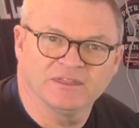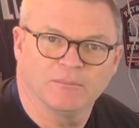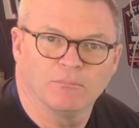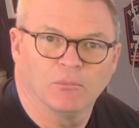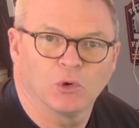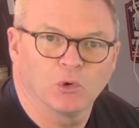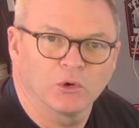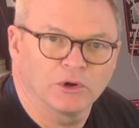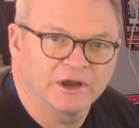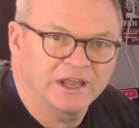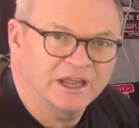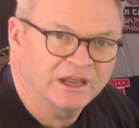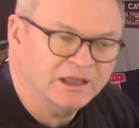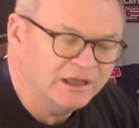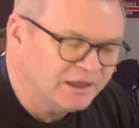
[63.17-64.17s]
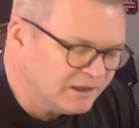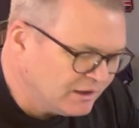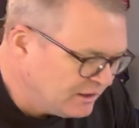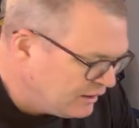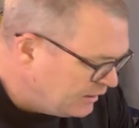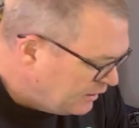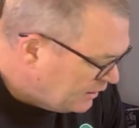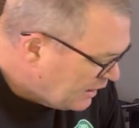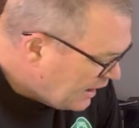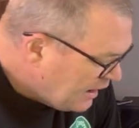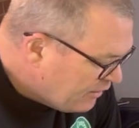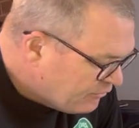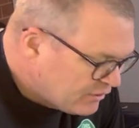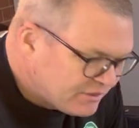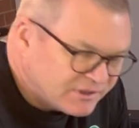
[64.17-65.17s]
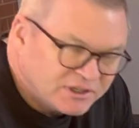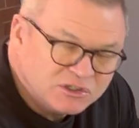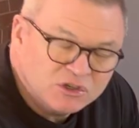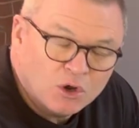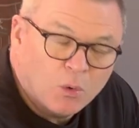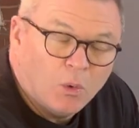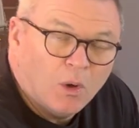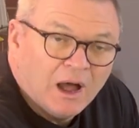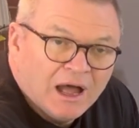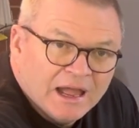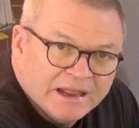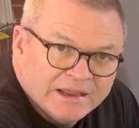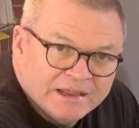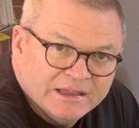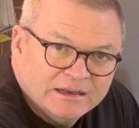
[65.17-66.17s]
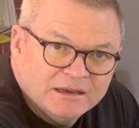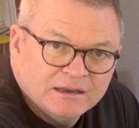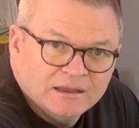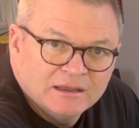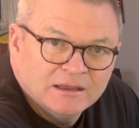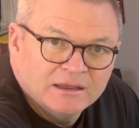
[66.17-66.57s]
in the morning. Everything's quiet.